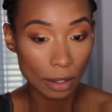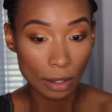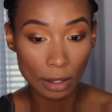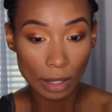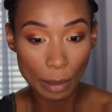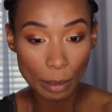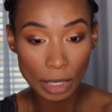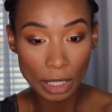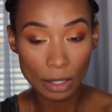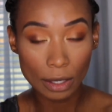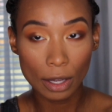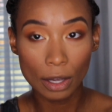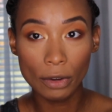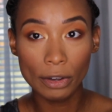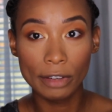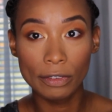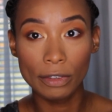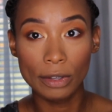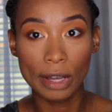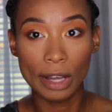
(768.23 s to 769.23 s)
Let me
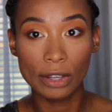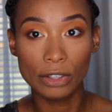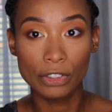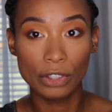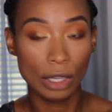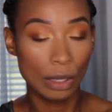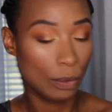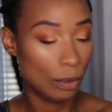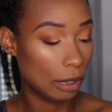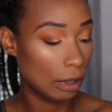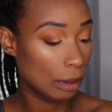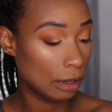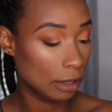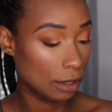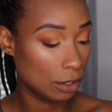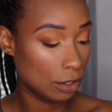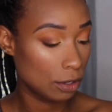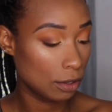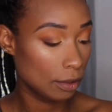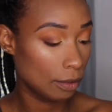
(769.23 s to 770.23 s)
know if you actually
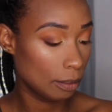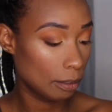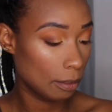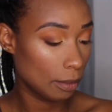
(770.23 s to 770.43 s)
want